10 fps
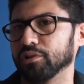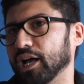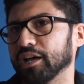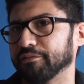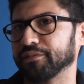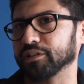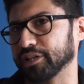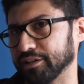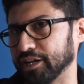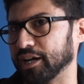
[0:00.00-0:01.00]
I feel
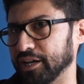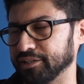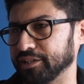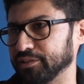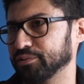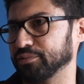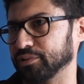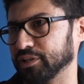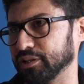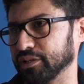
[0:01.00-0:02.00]
that I need
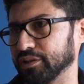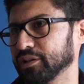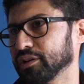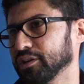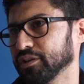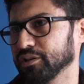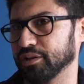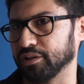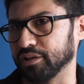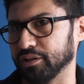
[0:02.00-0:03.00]
to
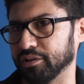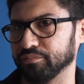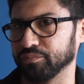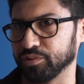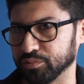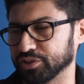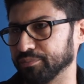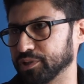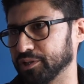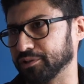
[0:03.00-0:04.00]
use
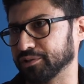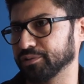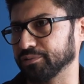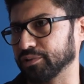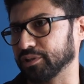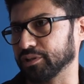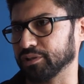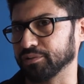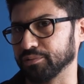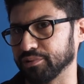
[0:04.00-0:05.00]
some color
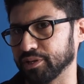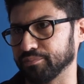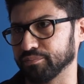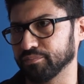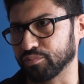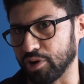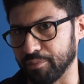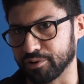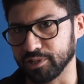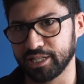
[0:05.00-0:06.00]
to do them
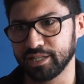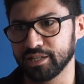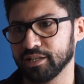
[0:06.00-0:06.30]
properly.